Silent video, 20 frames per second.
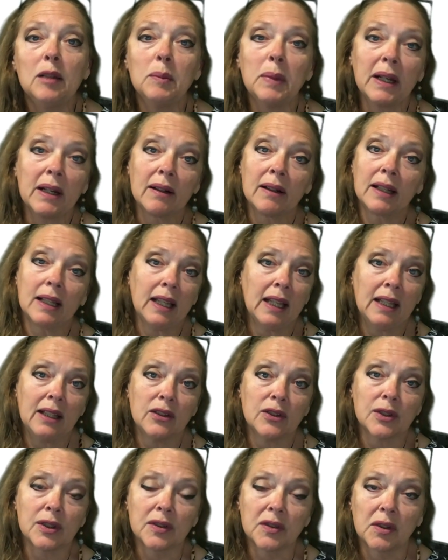barren
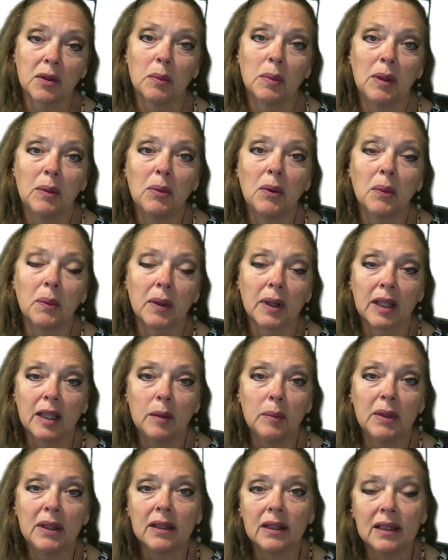cages that people were
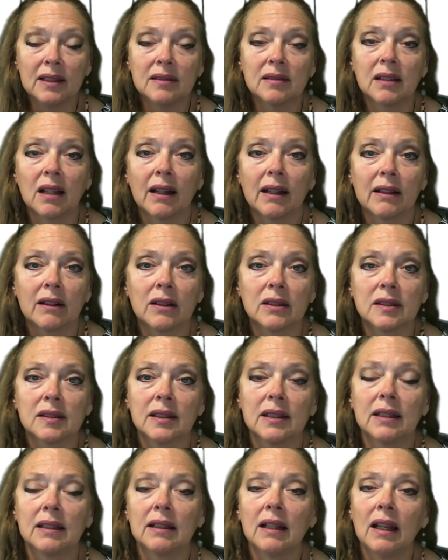keeping these tigers
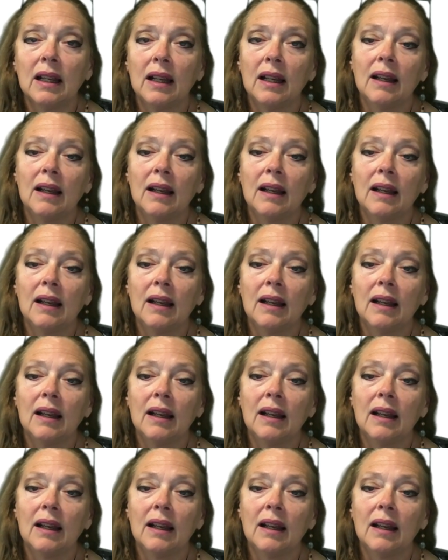in.